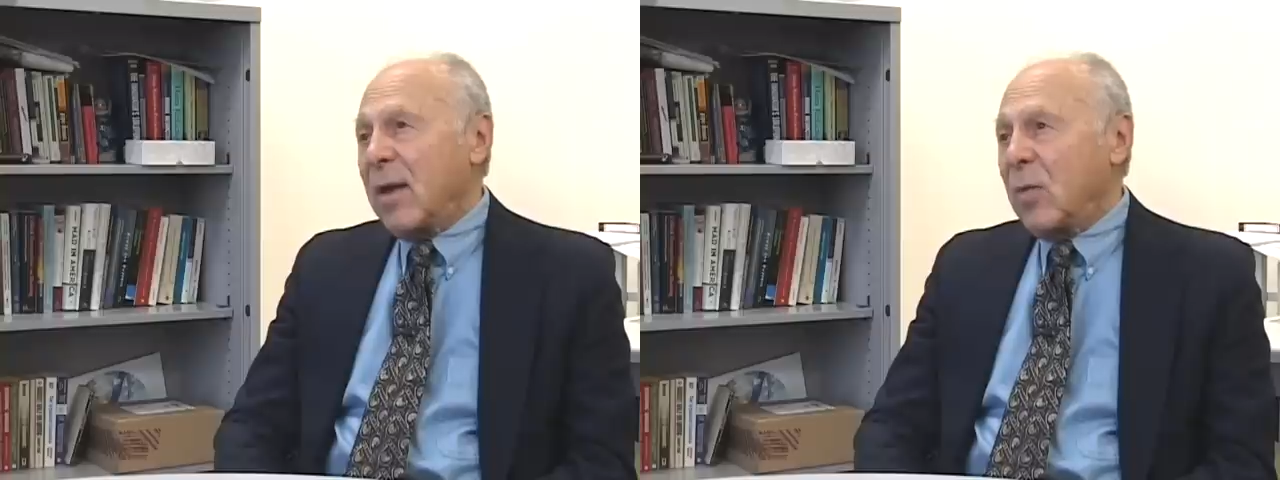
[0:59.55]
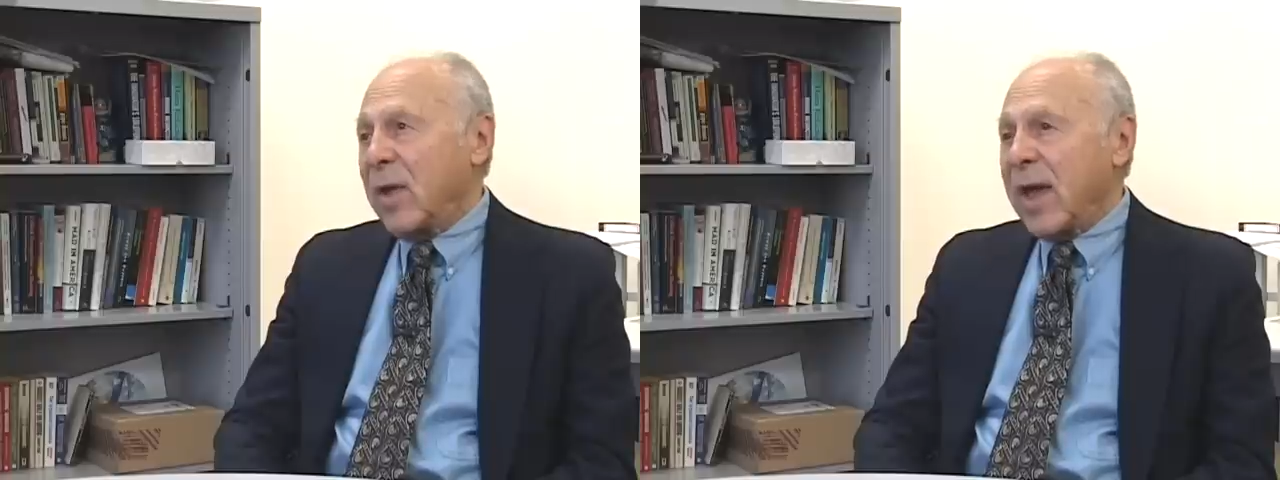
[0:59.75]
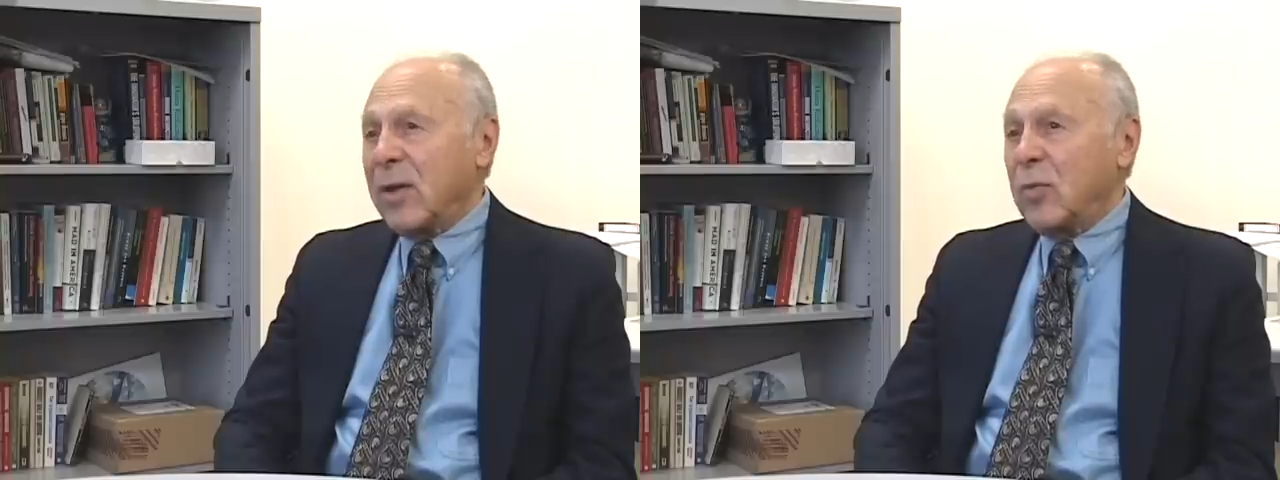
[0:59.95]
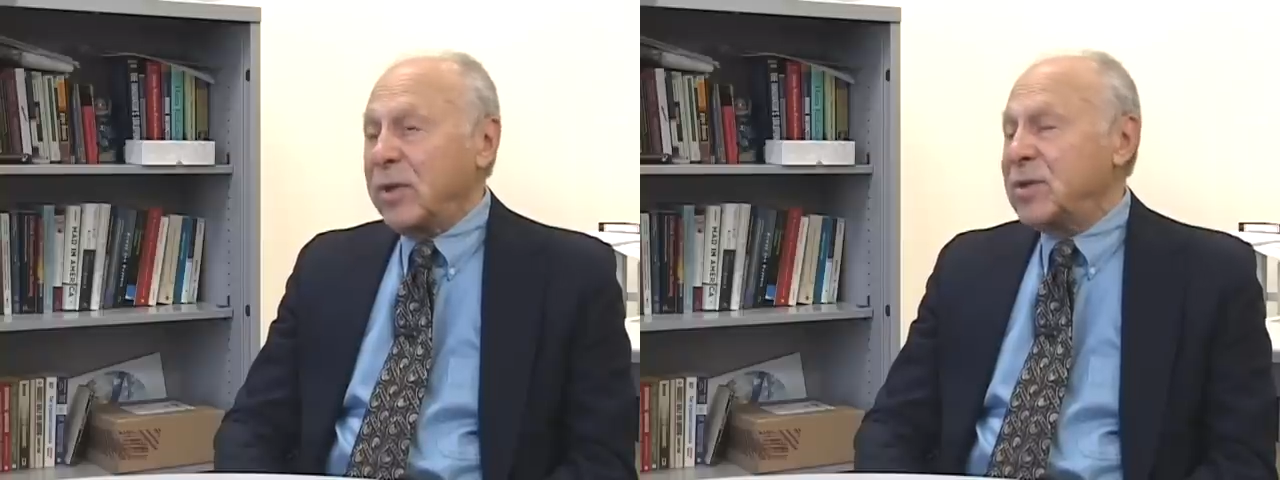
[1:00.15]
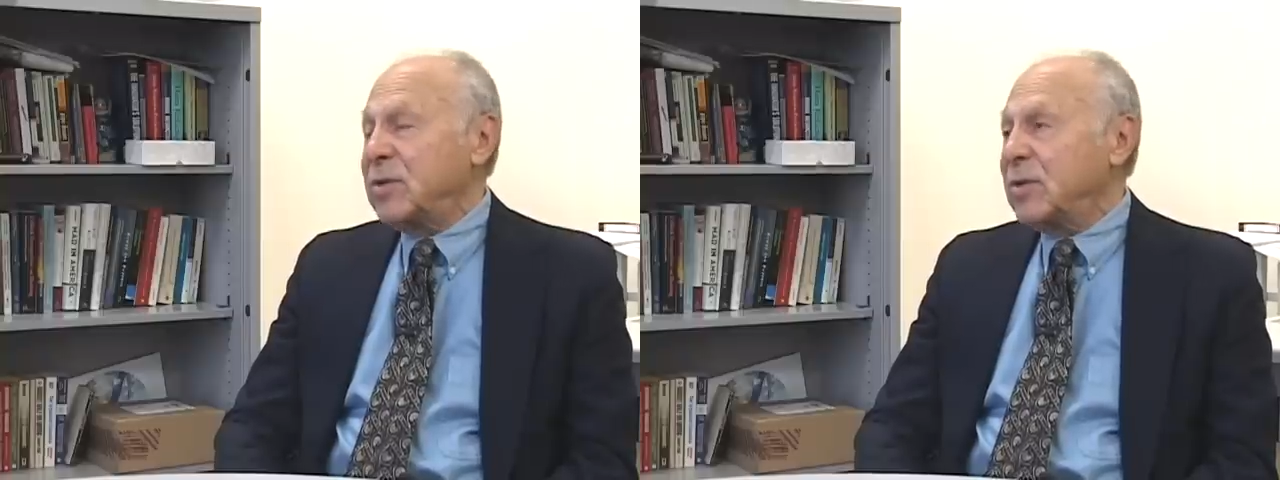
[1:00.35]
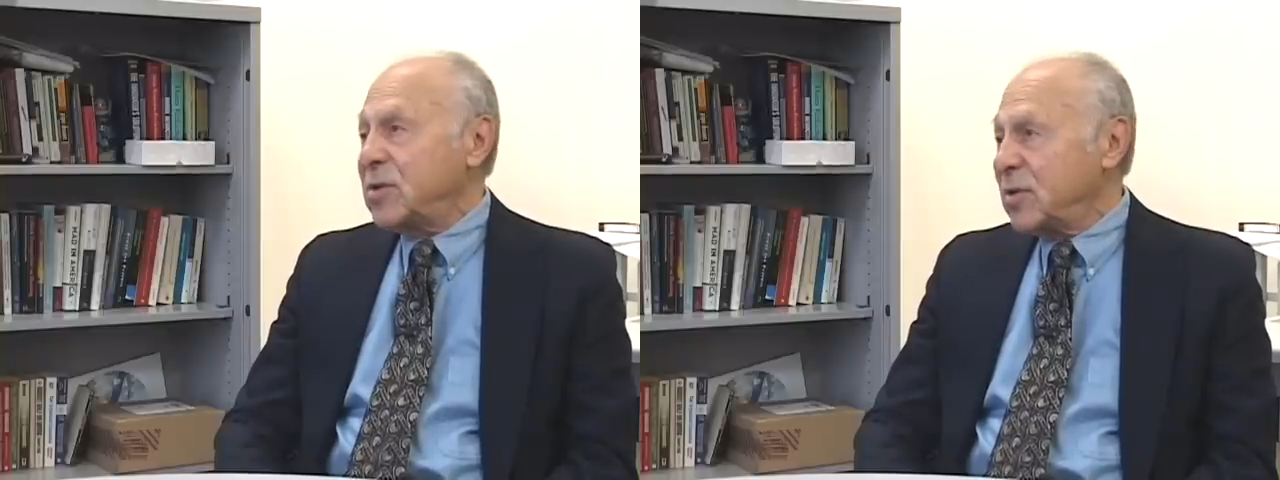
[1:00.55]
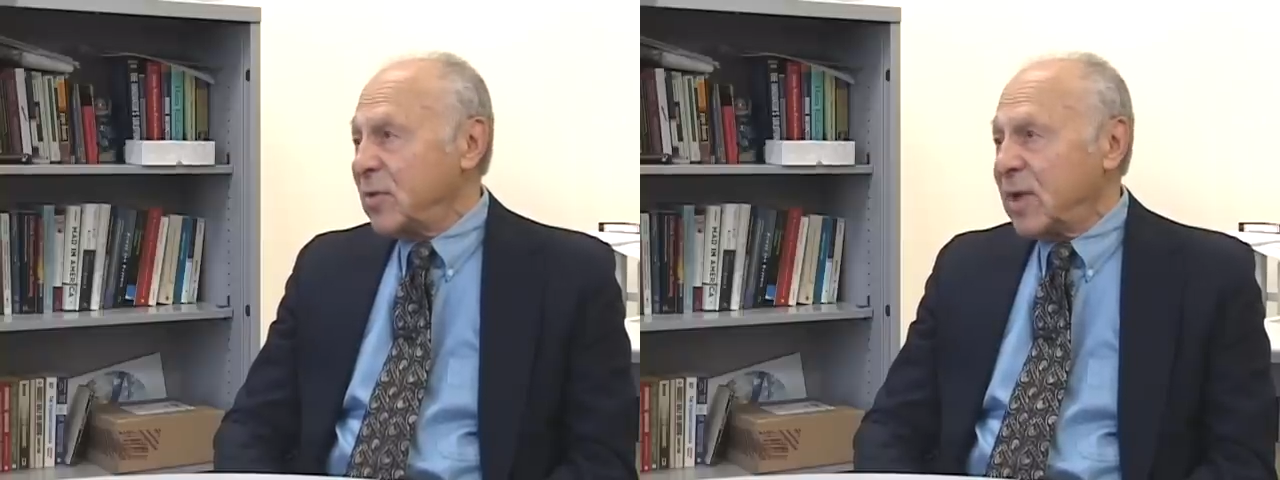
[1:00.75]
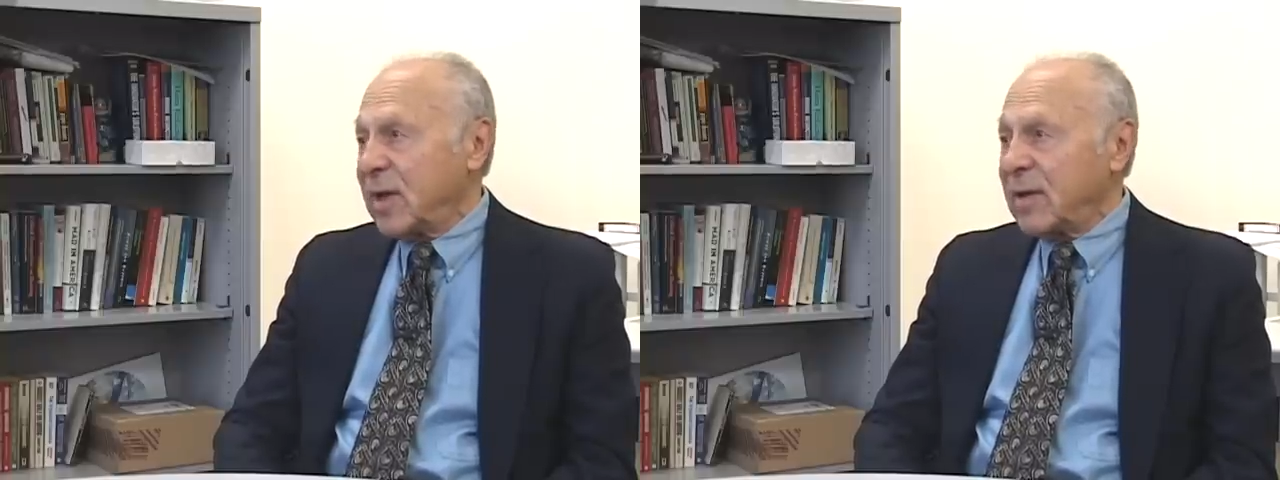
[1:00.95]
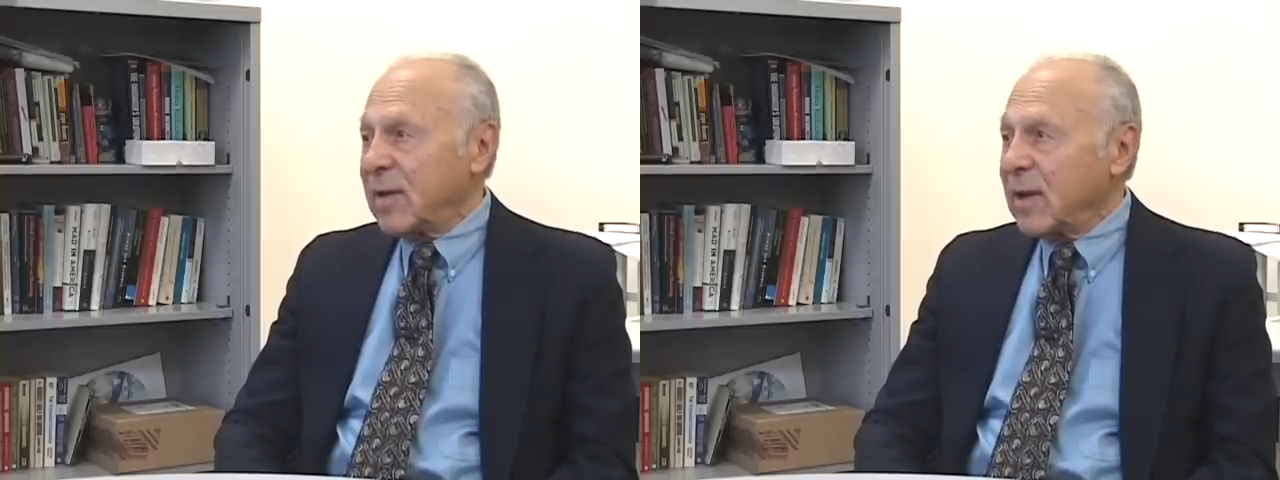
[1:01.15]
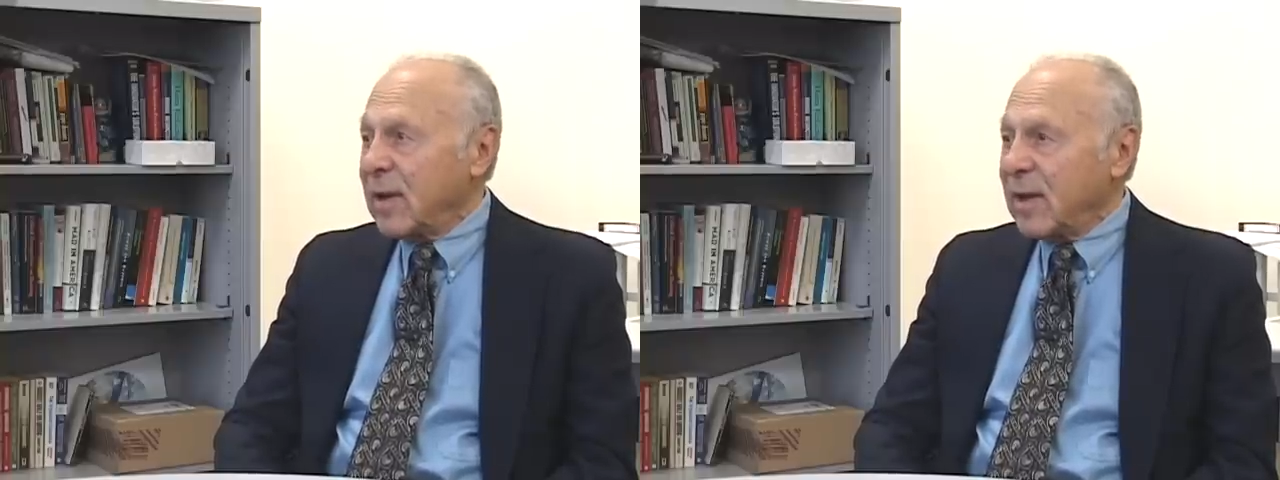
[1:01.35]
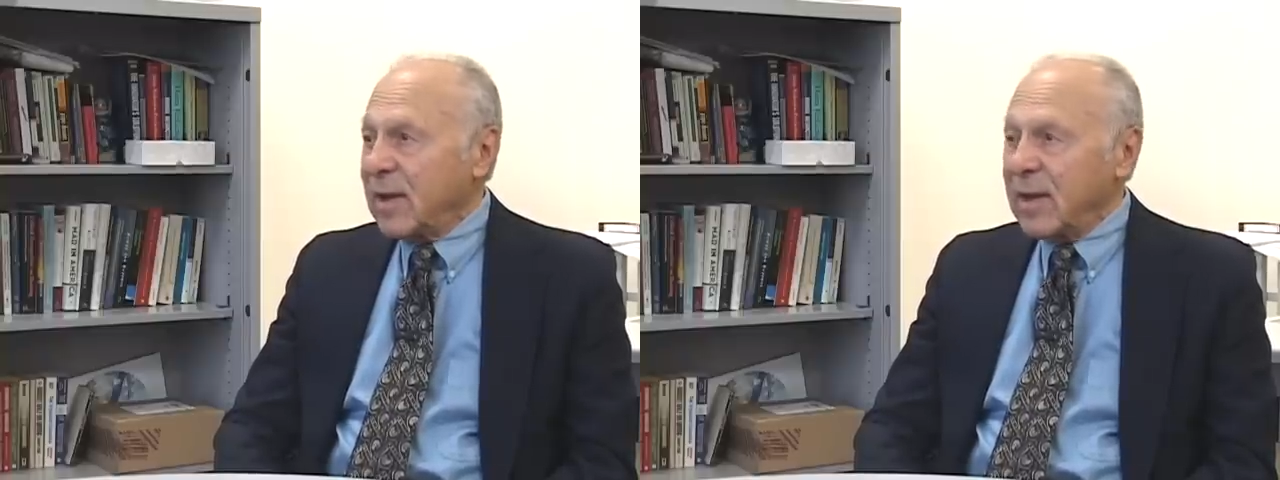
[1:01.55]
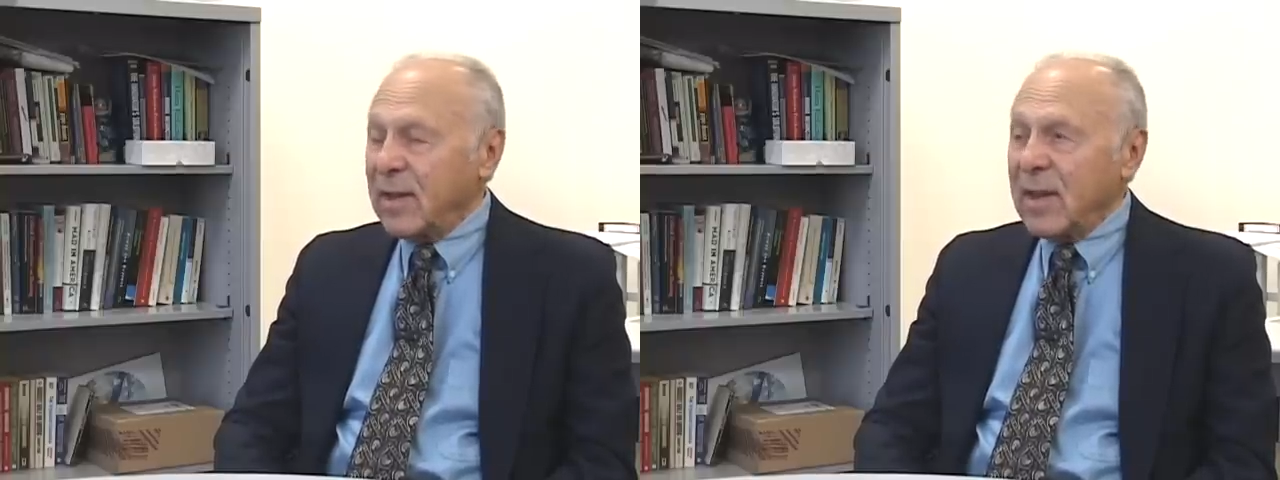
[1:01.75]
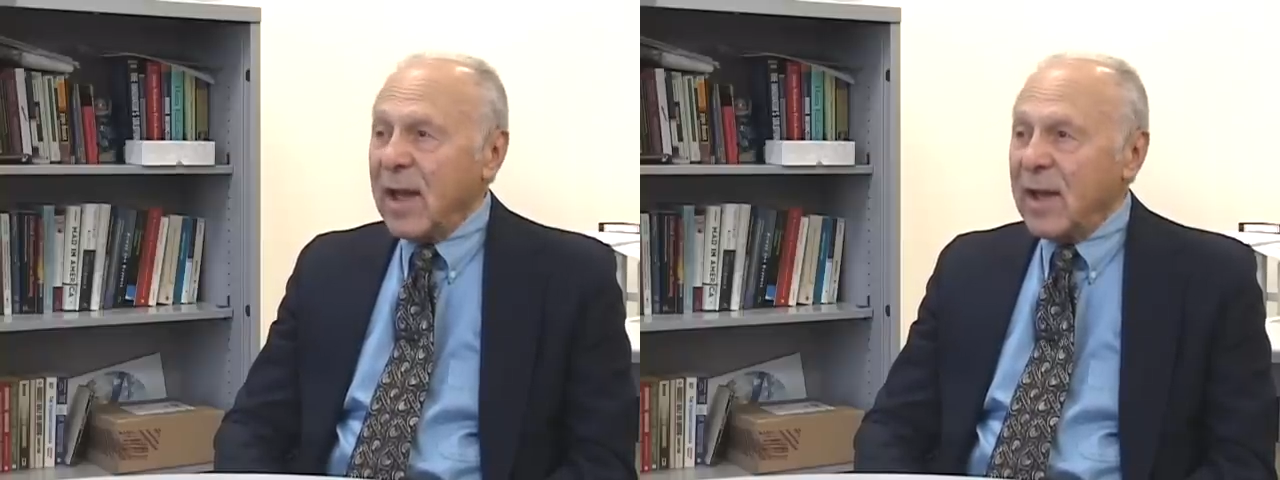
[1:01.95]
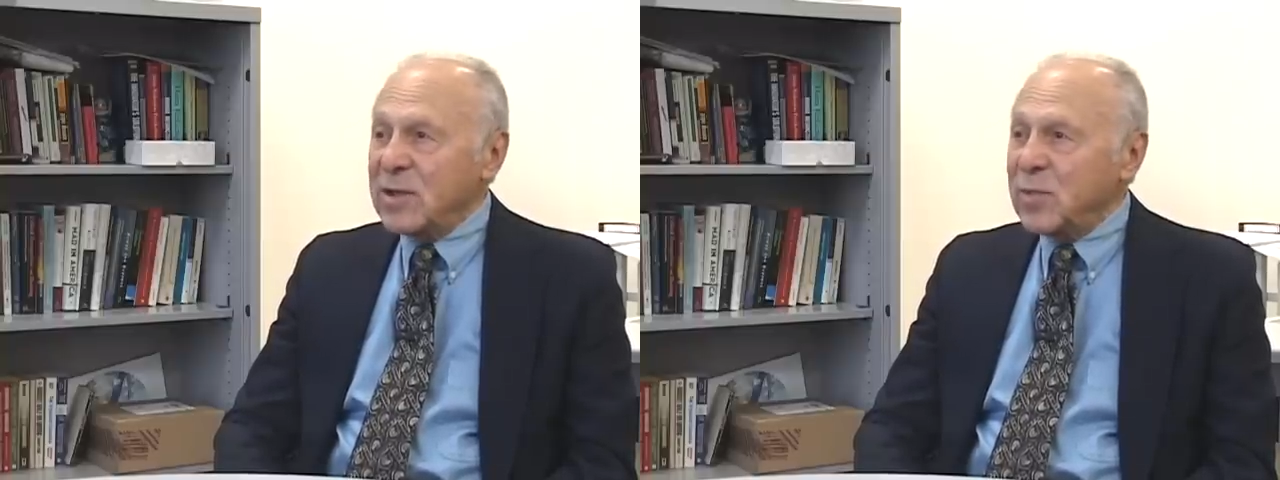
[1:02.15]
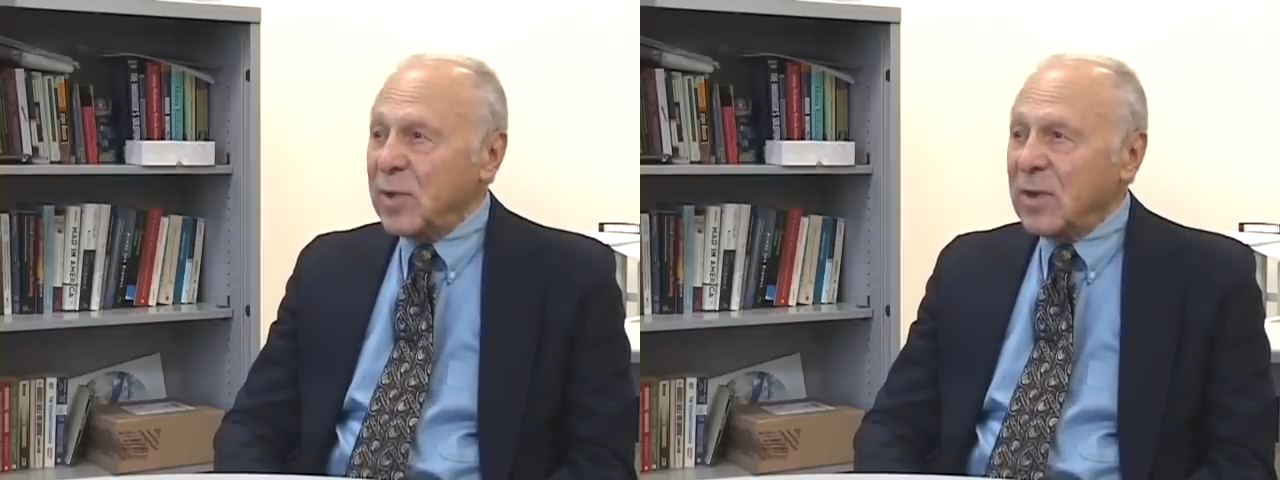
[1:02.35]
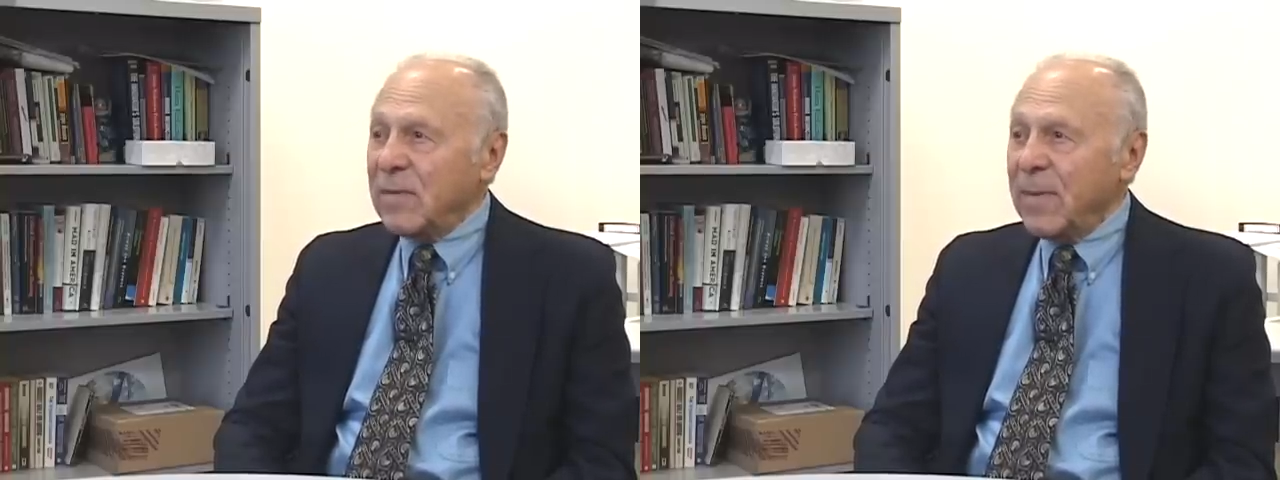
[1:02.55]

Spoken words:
We had a research unit in the hospital.